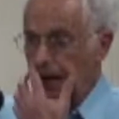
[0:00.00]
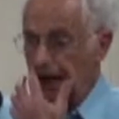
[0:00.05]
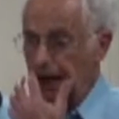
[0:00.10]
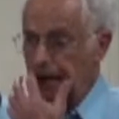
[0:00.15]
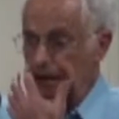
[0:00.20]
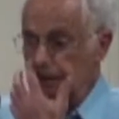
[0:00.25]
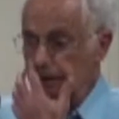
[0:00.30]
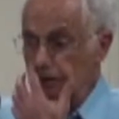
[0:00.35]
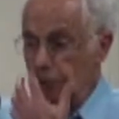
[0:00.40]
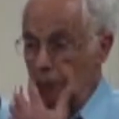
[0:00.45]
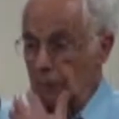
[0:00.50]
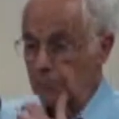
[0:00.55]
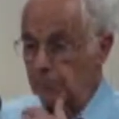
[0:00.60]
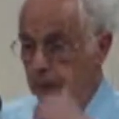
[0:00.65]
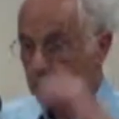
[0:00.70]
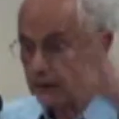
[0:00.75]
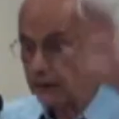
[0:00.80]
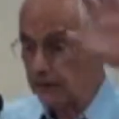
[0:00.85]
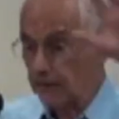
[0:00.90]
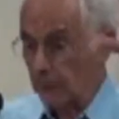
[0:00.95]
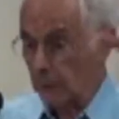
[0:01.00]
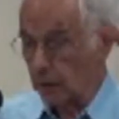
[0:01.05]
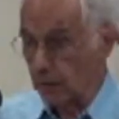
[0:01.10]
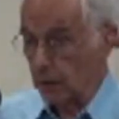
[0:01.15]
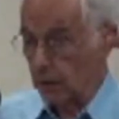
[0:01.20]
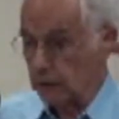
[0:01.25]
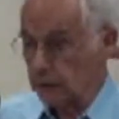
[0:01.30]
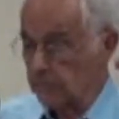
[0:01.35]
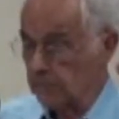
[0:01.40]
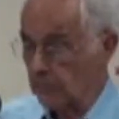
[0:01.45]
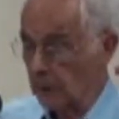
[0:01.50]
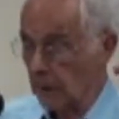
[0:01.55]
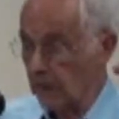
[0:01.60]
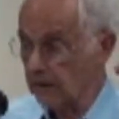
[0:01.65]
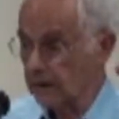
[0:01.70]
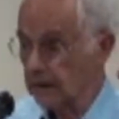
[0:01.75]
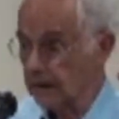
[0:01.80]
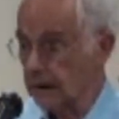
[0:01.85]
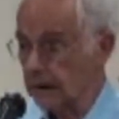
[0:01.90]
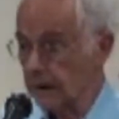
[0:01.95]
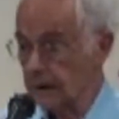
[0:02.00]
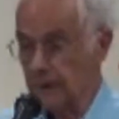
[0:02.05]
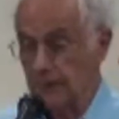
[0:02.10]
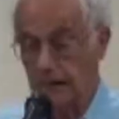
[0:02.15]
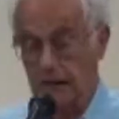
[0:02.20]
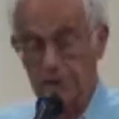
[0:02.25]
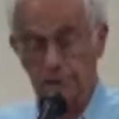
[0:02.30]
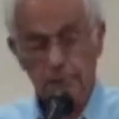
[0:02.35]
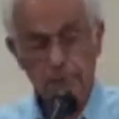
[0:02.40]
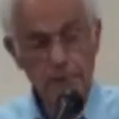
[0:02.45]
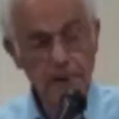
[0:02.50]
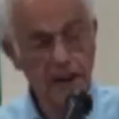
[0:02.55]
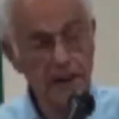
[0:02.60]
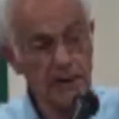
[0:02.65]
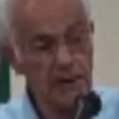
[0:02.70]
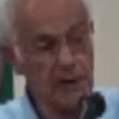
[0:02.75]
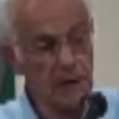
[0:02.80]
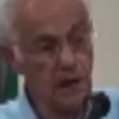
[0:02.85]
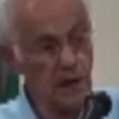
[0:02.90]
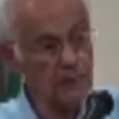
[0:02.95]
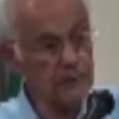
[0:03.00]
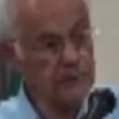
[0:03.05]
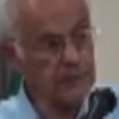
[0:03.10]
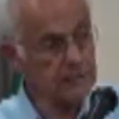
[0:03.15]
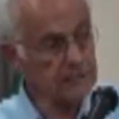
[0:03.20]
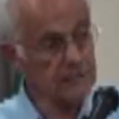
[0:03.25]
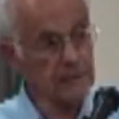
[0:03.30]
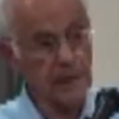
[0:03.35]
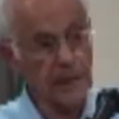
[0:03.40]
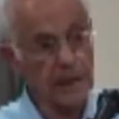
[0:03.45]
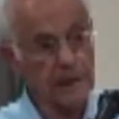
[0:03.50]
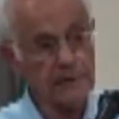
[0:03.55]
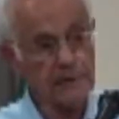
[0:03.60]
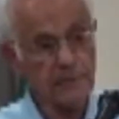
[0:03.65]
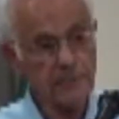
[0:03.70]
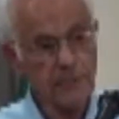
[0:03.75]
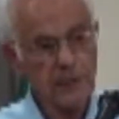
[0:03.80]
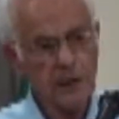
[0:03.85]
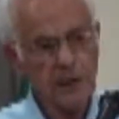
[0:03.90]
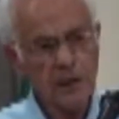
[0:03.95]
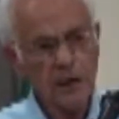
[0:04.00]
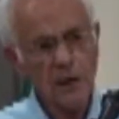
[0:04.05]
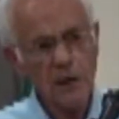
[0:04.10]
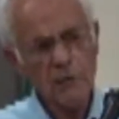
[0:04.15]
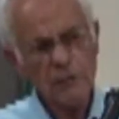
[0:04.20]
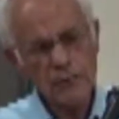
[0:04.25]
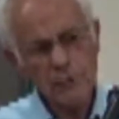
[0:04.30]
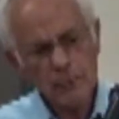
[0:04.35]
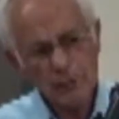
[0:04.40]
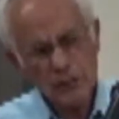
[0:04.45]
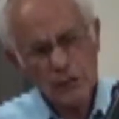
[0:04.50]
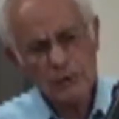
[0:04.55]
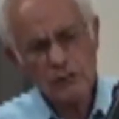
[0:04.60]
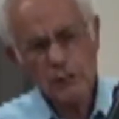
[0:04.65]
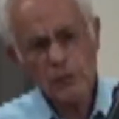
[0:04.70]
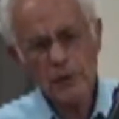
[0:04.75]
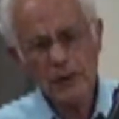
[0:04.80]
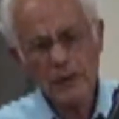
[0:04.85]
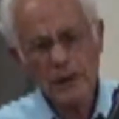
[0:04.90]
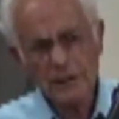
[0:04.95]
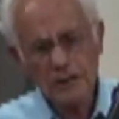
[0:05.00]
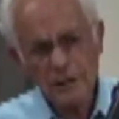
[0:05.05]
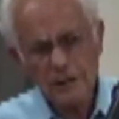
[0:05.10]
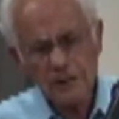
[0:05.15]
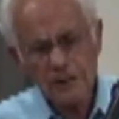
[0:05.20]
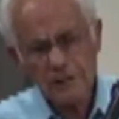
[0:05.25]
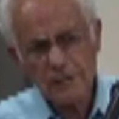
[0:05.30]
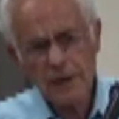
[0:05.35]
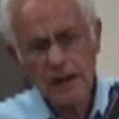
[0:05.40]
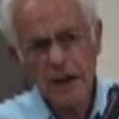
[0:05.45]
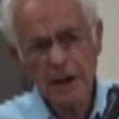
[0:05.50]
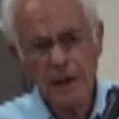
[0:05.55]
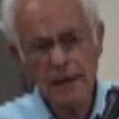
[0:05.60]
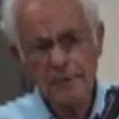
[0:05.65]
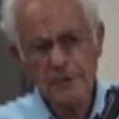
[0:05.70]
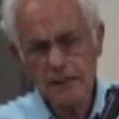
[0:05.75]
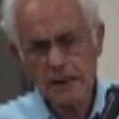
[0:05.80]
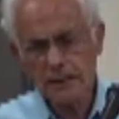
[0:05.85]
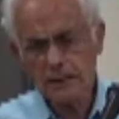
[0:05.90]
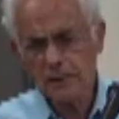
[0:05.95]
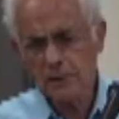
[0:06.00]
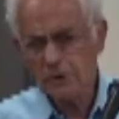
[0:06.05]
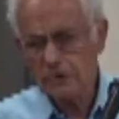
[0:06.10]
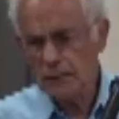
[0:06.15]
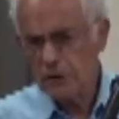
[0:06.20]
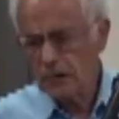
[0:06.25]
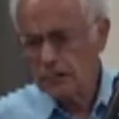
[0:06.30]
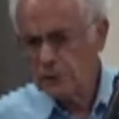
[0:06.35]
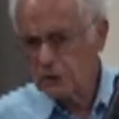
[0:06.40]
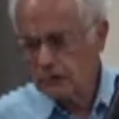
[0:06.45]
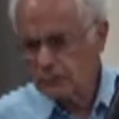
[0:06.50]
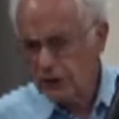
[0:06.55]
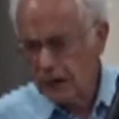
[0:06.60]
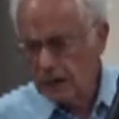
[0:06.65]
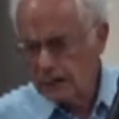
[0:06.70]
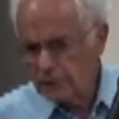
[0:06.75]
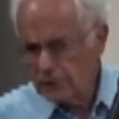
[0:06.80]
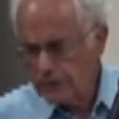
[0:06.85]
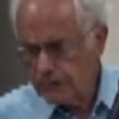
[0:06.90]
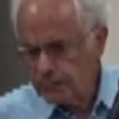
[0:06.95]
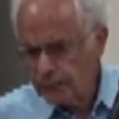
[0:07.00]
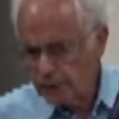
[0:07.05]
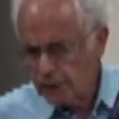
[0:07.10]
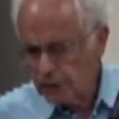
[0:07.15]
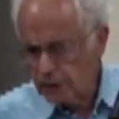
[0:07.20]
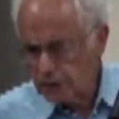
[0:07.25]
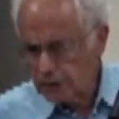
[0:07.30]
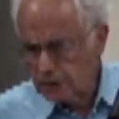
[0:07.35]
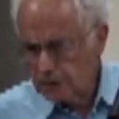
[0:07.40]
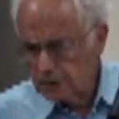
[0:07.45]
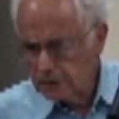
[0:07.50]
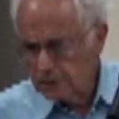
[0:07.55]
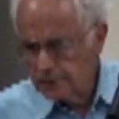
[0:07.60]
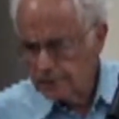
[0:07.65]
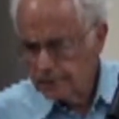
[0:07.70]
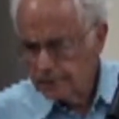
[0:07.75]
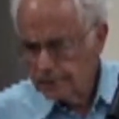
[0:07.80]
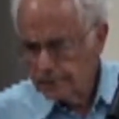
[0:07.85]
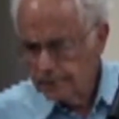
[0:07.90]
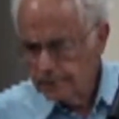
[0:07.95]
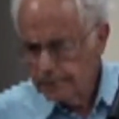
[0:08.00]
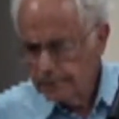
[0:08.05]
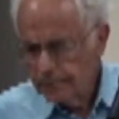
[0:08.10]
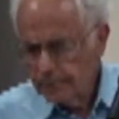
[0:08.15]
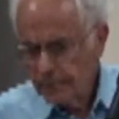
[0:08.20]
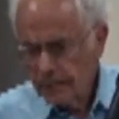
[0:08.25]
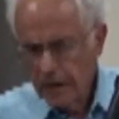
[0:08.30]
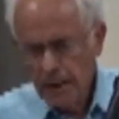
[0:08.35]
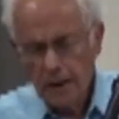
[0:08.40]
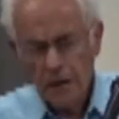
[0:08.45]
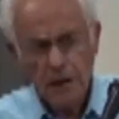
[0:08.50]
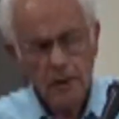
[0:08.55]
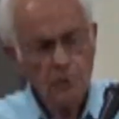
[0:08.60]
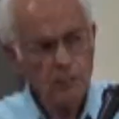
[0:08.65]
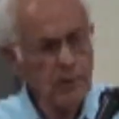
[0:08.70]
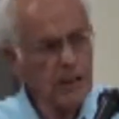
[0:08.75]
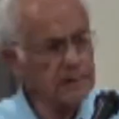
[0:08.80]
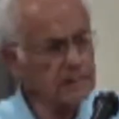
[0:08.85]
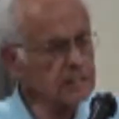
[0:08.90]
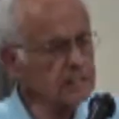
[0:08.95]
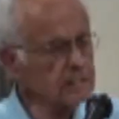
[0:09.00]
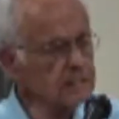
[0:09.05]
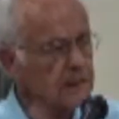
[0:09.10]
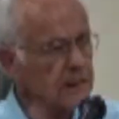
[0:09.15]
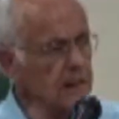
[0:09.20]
And so he puts the wood on the back of Yitzchak, from which we understand that he's not a child of 4. But